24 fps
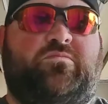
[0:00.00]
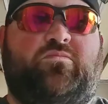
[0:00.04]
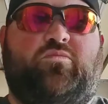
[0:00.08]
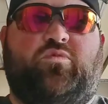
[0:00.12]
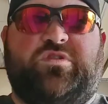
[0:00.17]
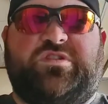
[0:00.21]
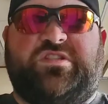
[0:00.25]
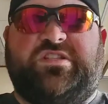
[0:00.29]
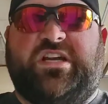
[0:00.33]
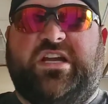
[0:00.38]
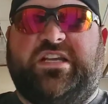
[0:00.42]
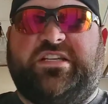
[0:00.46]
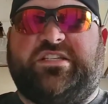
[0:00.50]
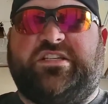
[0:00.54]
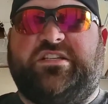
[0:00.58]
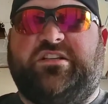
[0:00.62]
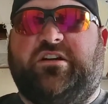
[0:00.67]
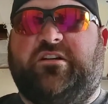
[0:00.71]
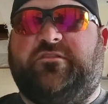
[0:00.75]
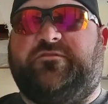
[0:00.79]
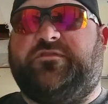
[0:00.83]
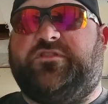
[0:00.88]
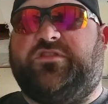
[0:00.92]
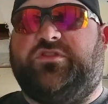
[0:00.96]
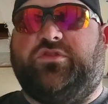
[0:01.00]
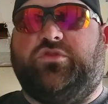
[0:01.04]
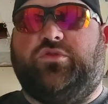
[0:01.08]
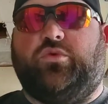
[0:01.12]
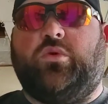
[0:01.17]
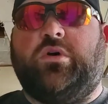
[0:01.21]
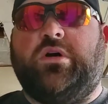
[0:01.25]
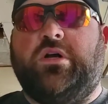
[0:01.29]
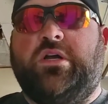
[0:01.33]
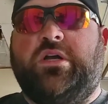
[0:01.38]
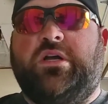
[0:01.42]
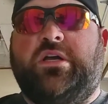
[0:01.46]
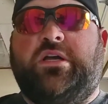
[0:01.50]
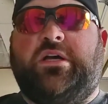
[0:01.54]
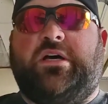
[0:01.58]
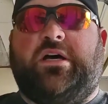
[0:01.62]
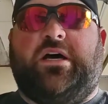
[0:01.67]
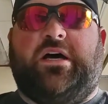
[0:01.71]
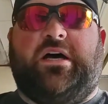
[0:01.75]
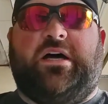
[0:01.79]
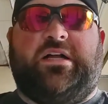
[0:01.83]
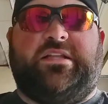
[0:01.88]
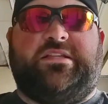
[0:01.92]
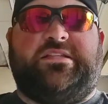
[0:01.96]
was nice enough to
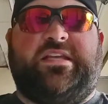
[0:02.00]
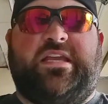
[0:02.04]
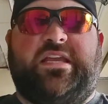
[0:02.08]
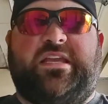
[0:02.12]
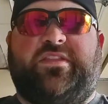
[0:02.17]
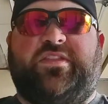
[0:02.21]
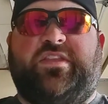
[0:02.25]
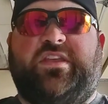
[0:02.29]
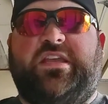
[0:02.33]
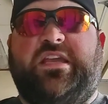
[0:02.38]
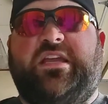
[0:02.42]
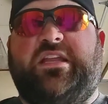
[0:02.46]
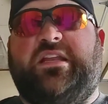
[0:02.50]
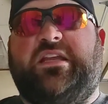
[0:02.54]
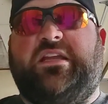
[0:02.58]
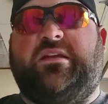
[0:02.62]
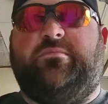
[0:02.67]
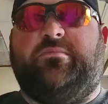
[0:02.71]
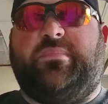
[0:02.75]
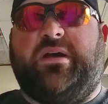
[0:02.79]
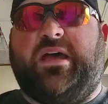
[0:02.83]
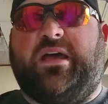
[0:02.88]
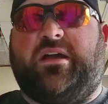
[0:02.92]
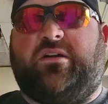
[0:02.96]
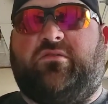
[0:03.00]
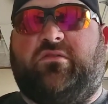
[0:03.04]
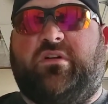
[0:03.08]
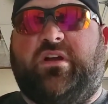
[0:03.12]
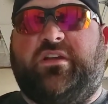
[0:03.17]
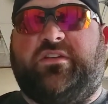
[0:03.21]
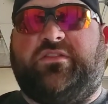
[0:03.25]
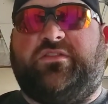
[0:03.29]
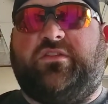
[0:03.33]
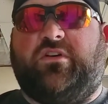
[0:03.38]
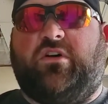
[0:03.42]
take the Indian backrest